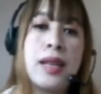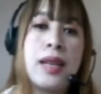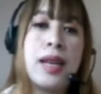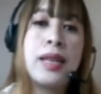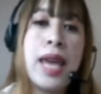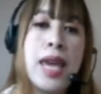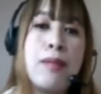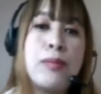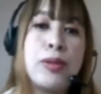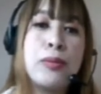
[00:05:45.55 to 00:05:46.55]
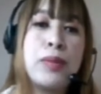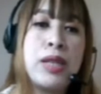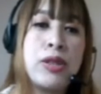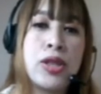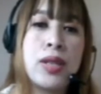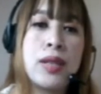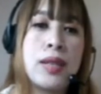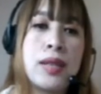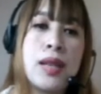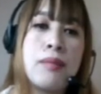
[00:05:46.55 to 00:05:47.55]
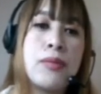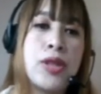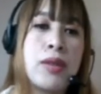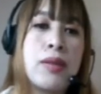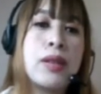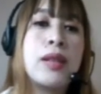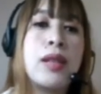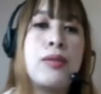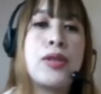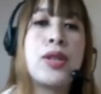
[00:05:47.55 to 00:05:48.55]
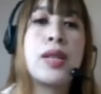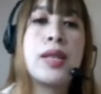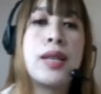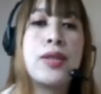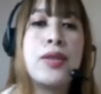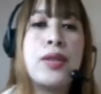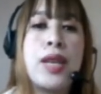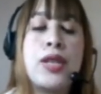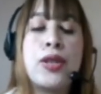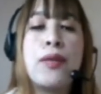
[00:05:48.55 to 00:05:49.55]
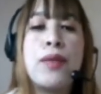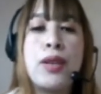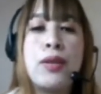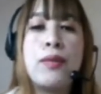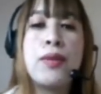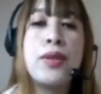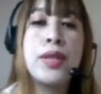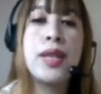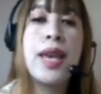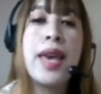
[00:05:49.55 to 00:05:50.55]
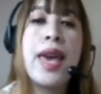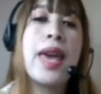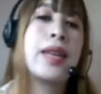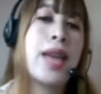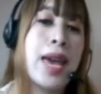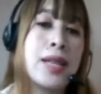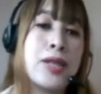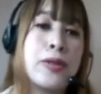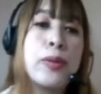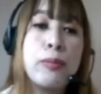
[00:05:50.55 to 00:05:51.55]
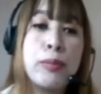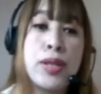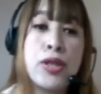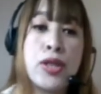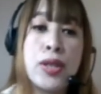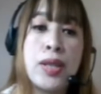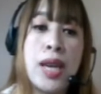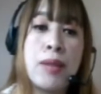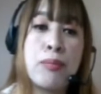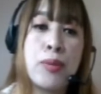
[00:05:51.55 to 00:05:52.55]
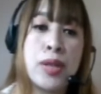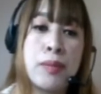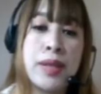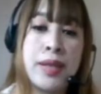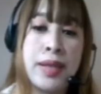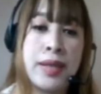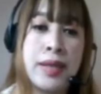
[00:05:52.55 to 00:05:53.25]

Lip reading: an aim to reach some general conclusions as to the nature of the universe and as to our position and prospects in it.